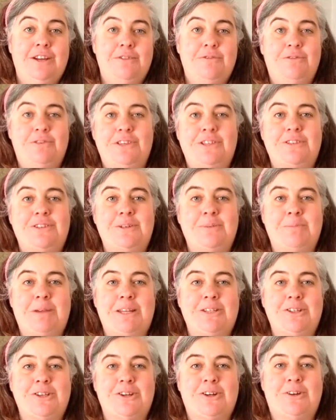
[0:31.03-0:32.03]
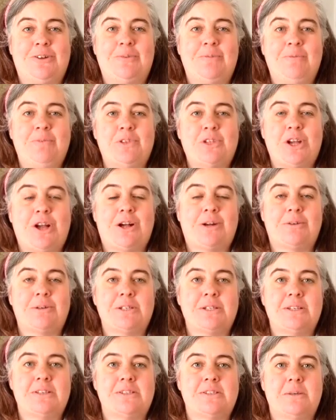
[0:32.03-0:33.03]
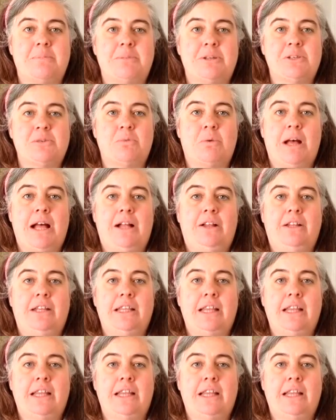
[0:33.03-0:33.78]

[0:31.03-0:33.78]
fifth dimensional chakra system as well.